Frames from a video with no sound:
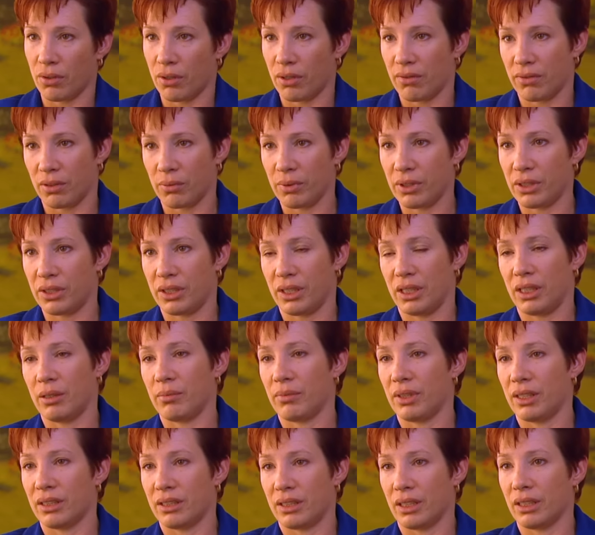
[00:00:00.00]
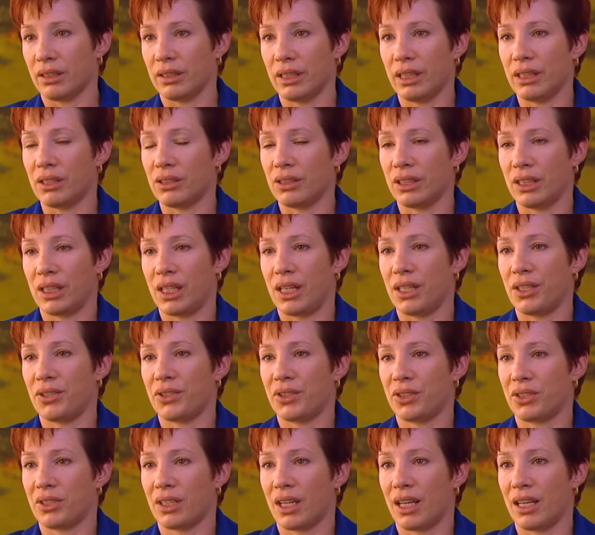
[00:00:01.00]
of a regime is illegal in any
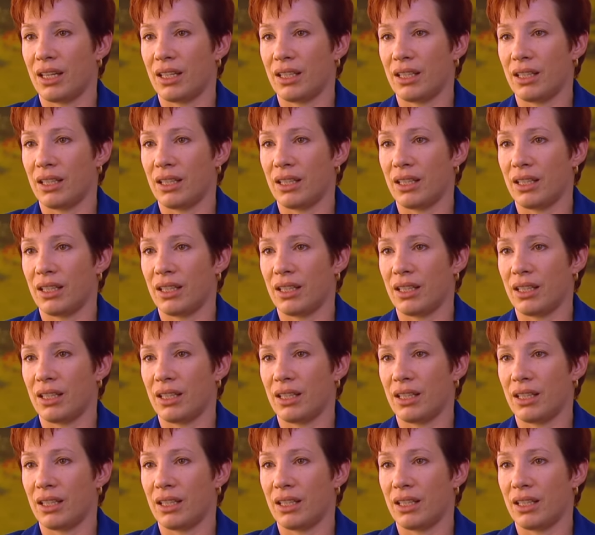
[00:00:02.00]
society.